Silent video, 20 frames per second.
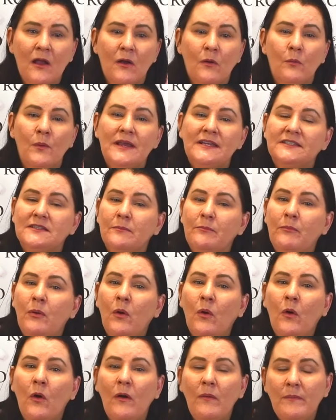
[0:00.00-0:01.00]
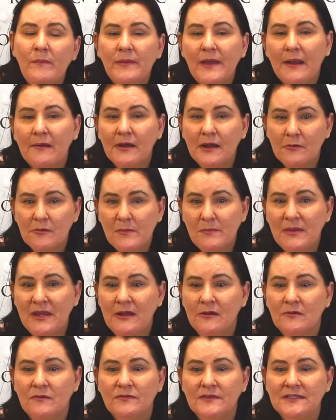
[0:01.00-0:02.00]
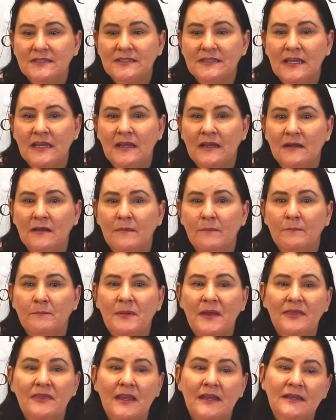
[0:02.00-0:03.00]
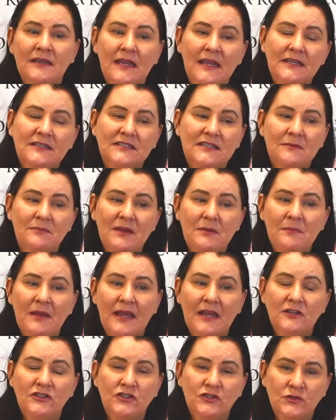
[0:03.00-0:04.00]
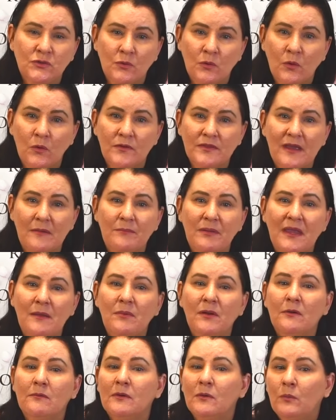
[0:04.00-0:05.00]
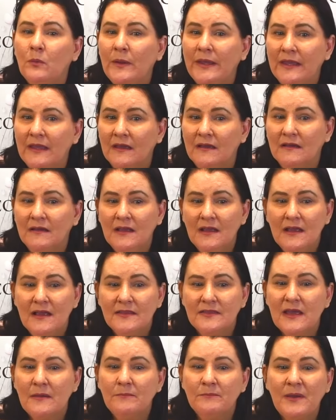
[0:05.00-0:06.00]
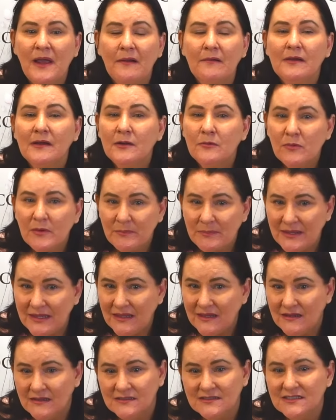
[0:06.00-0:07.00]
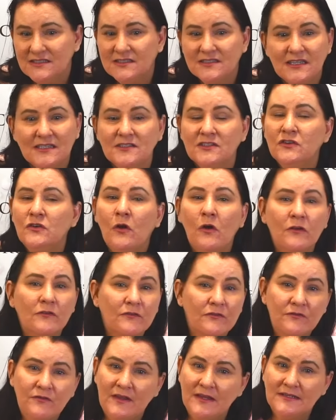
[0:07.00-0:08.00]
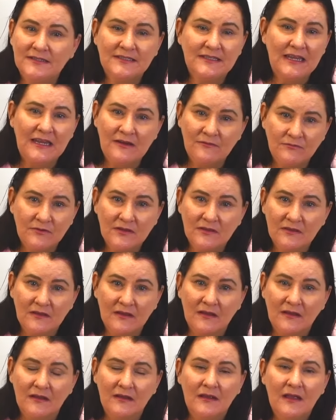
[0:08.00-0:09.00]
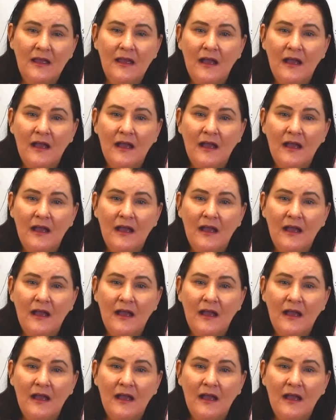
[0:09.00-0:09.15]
We support barrier repair of the skin, but there needs to be made sure that people are aware that barrier repair just does not fix everything.